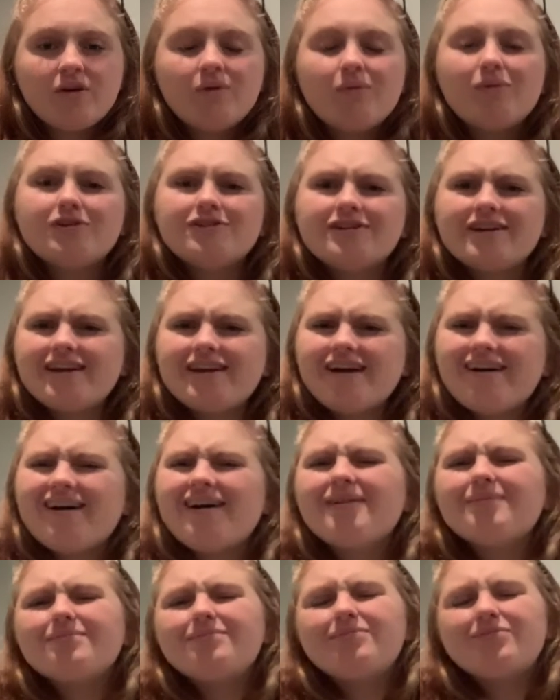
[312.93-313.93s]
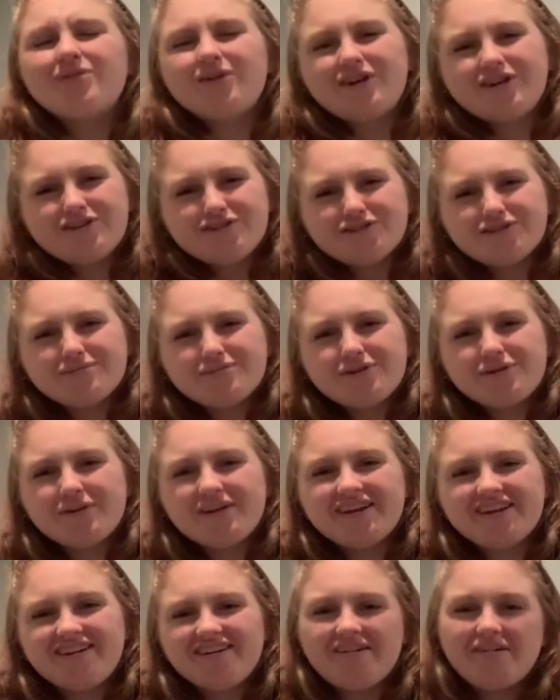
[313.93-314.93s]
Which I'm pretty sure I'm
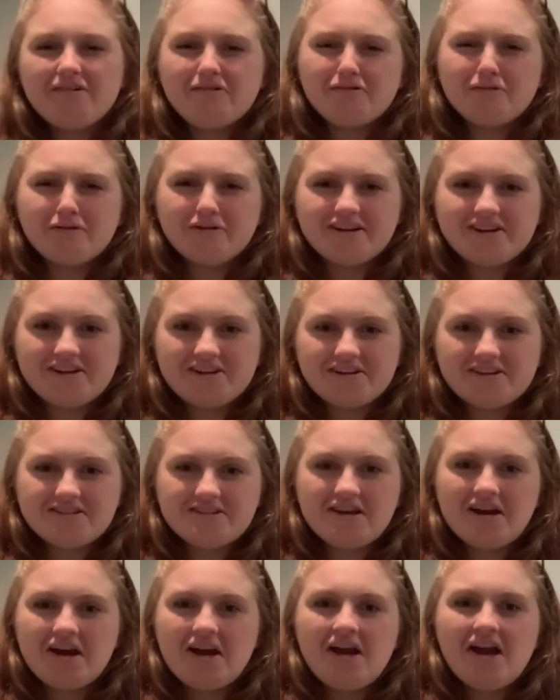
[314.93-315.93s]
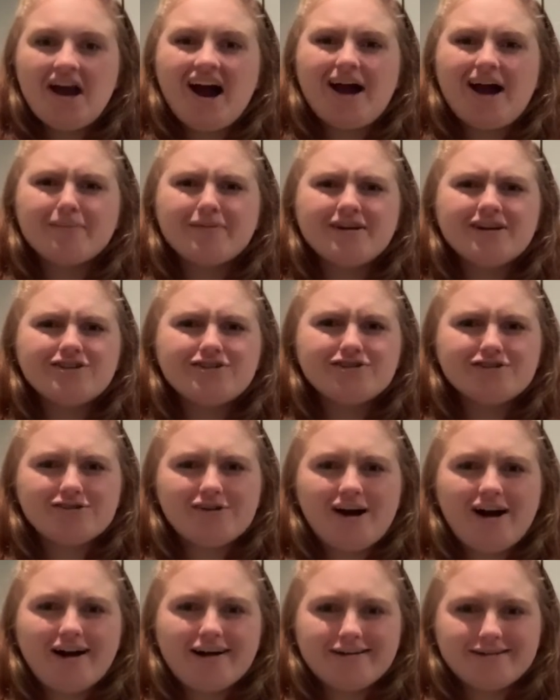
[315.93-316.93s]
doing it all 4 years. I'm gonna
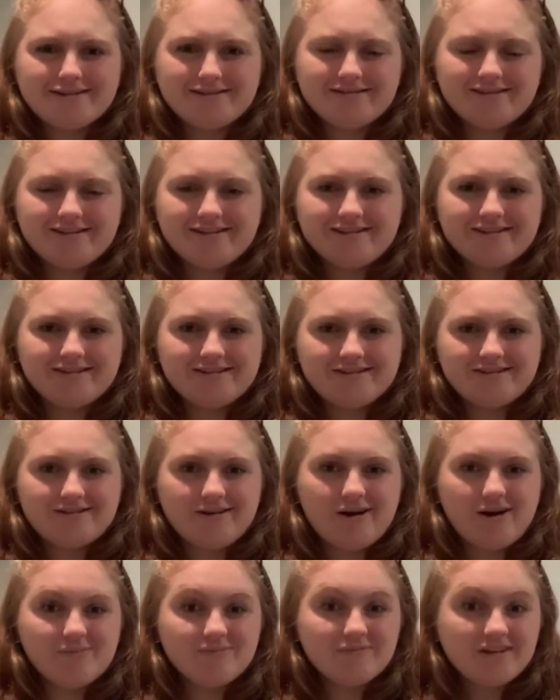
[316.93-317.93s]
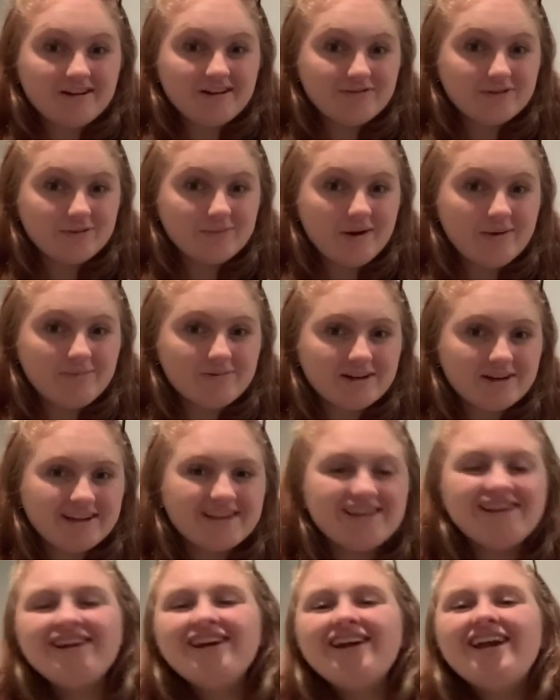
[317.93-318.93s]
try and like stop that from
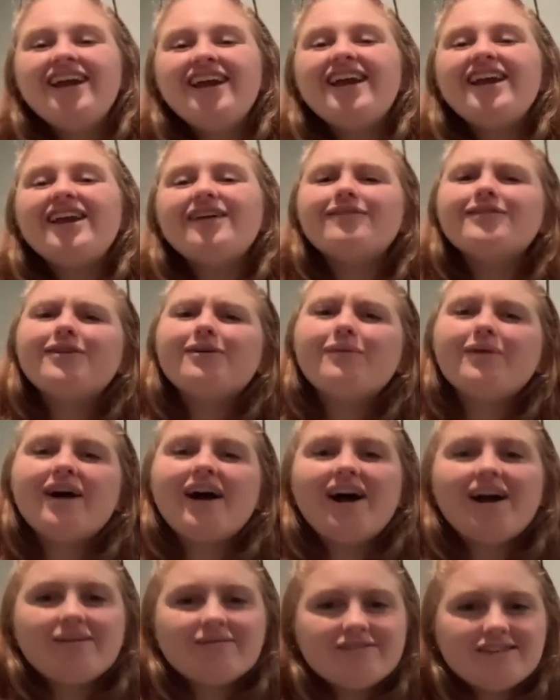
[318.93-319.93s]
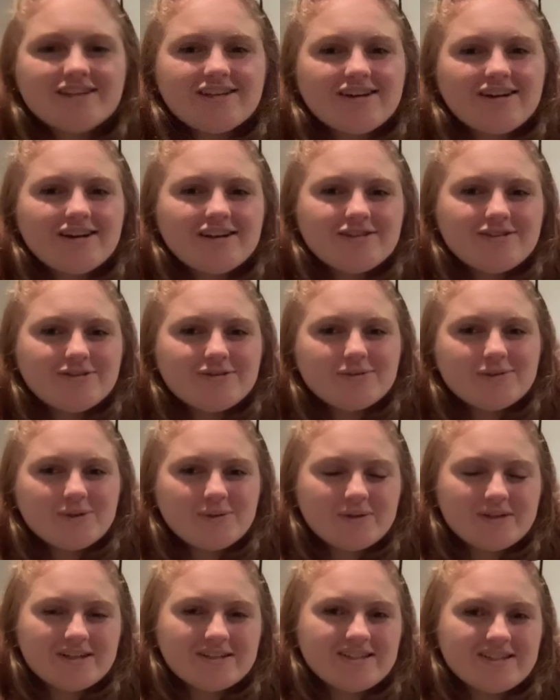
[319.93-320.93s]
happening. Even though I was like, I don't know
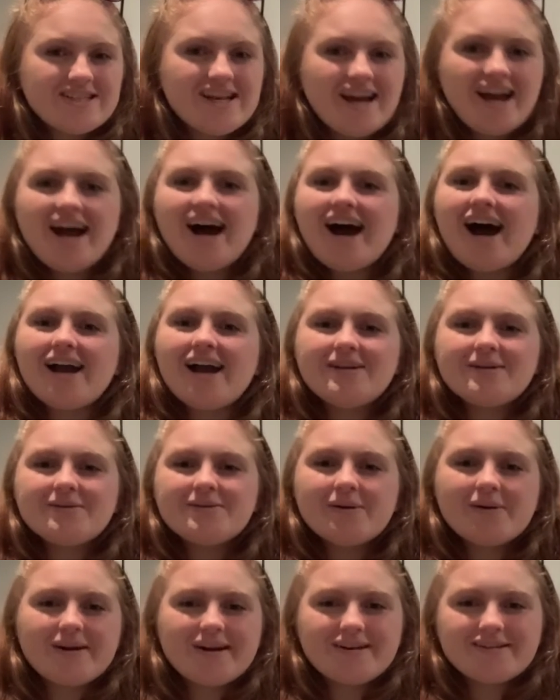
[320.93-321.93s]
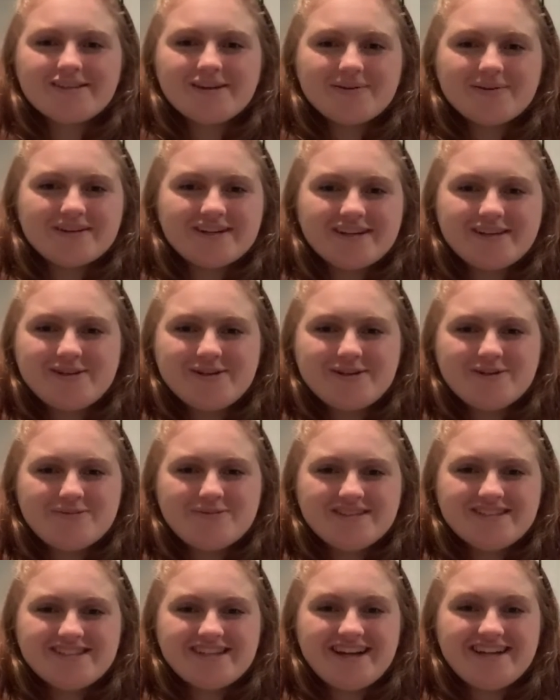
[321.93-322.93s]
what else I wanna do
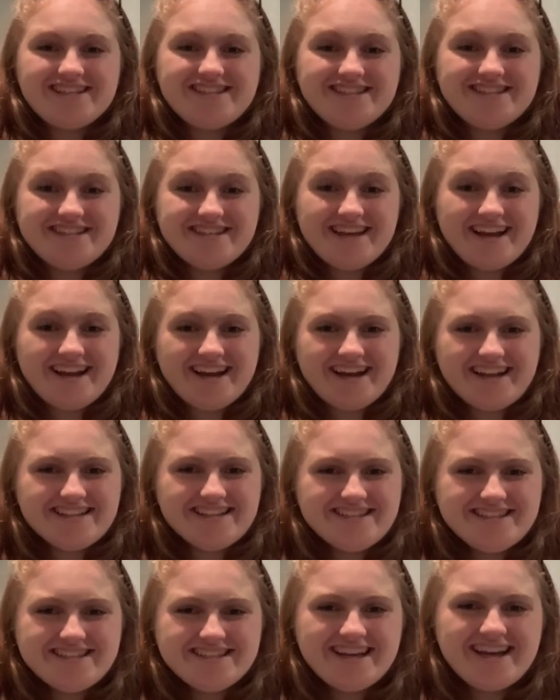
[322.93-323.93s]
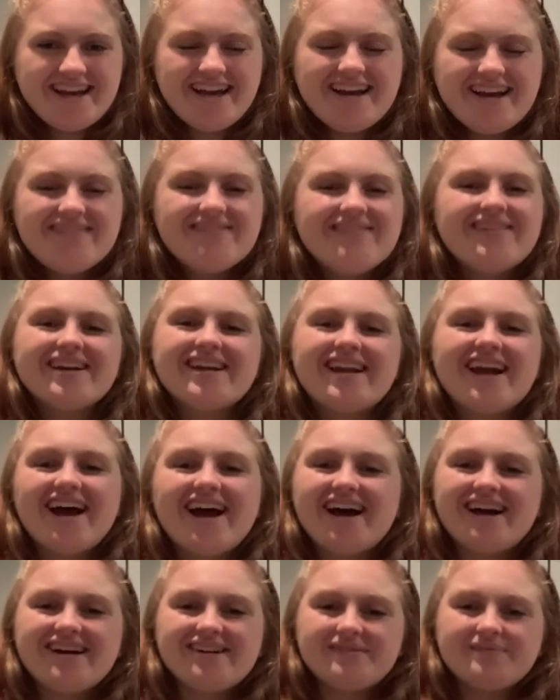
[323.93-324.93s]
besides dance. But
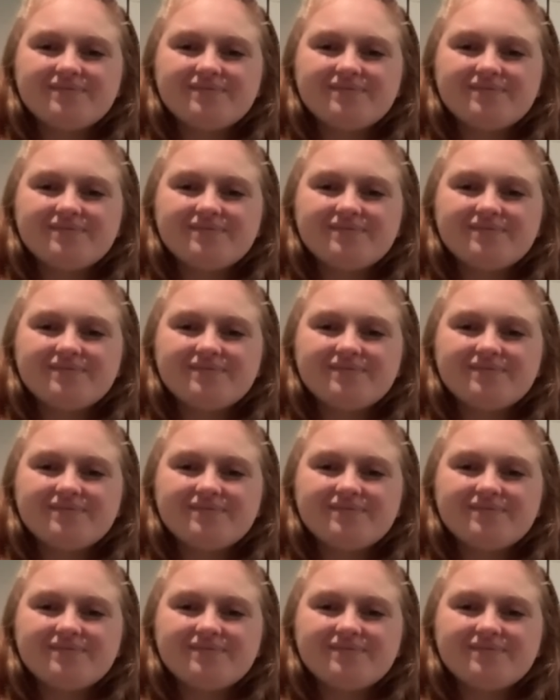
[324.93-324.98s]
yeah.